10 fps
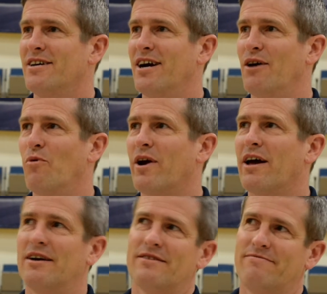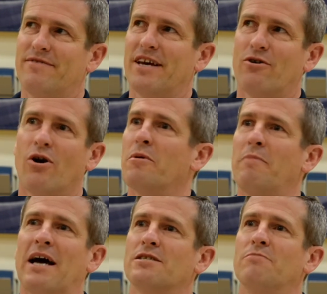uh, what I think Corban
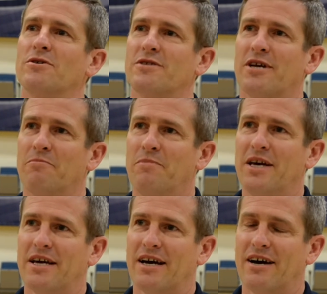basketball is going to be.